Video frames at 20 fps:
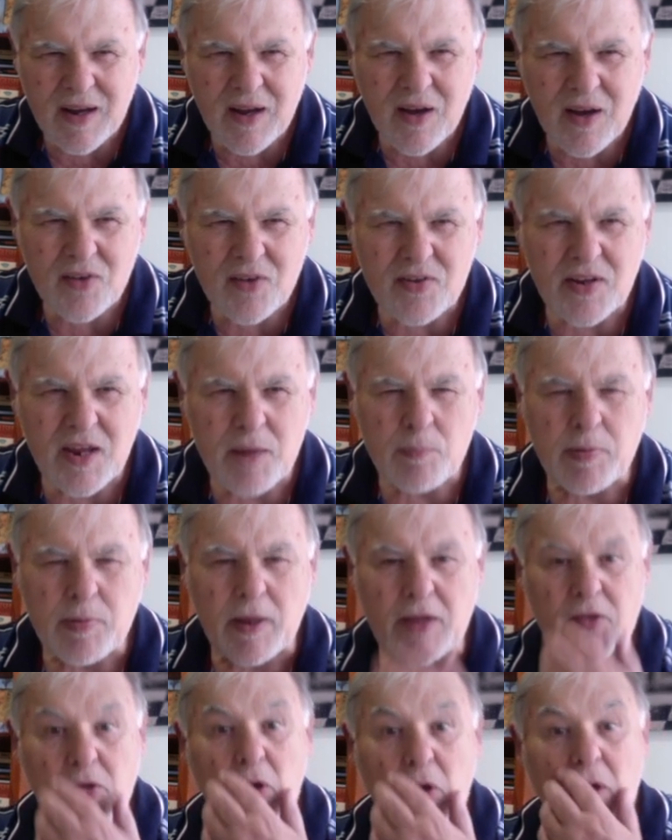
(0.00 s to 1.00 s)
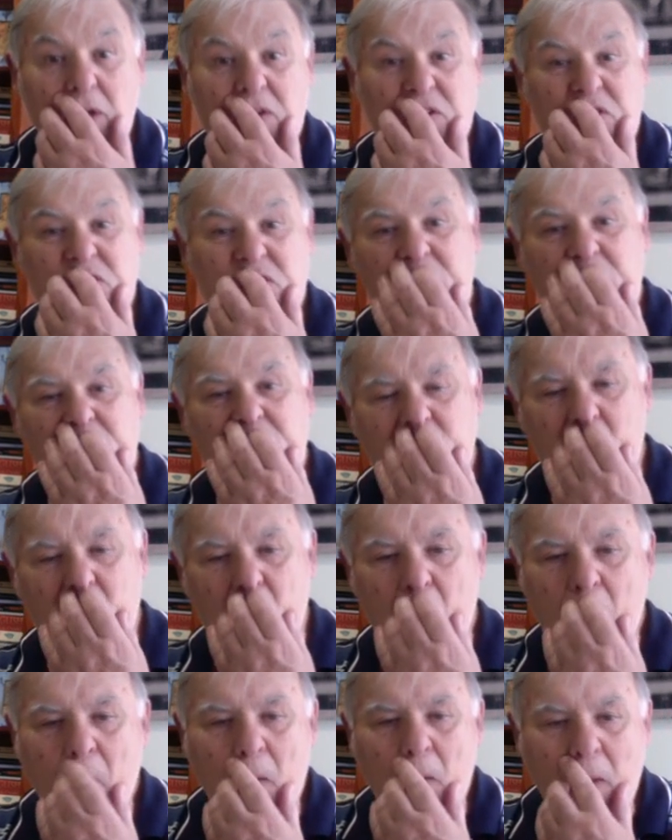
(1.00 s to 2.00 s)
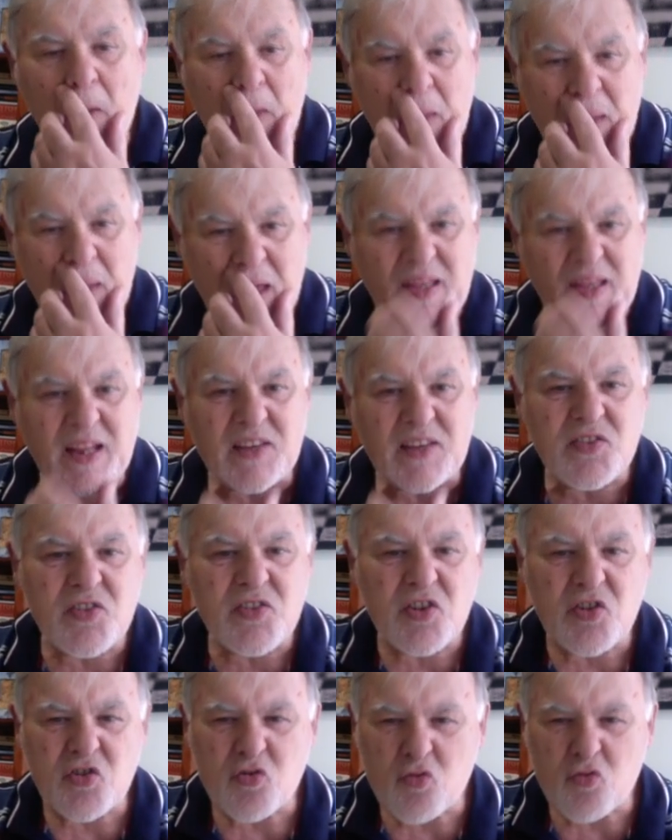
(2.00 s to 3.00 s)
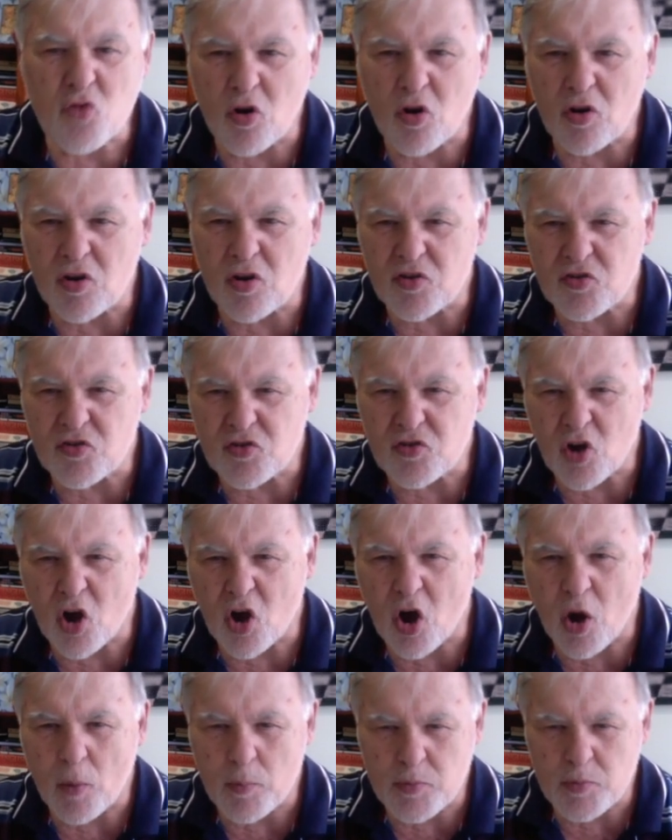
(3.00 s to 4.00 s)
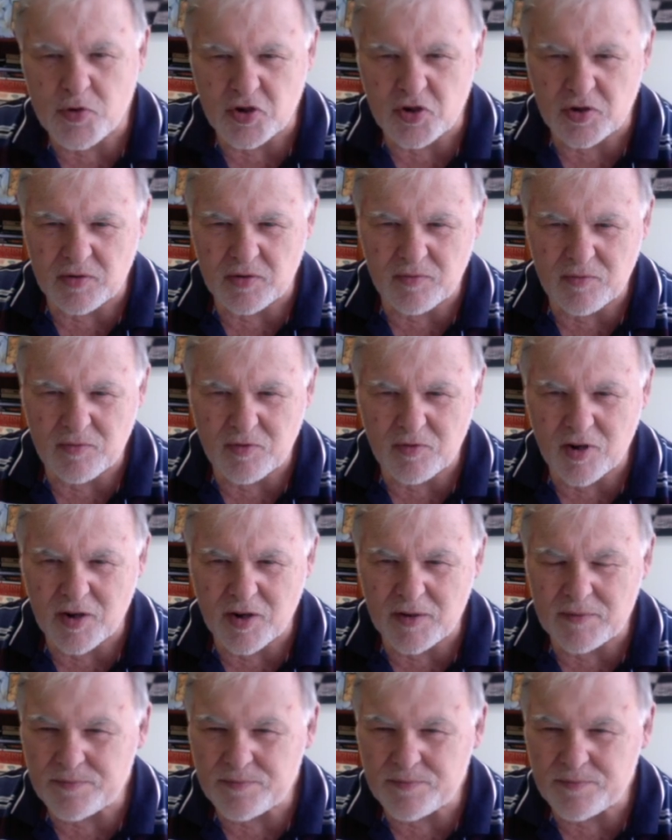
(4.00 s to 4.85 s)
So he played knight to d4. And that's the strongest option, right?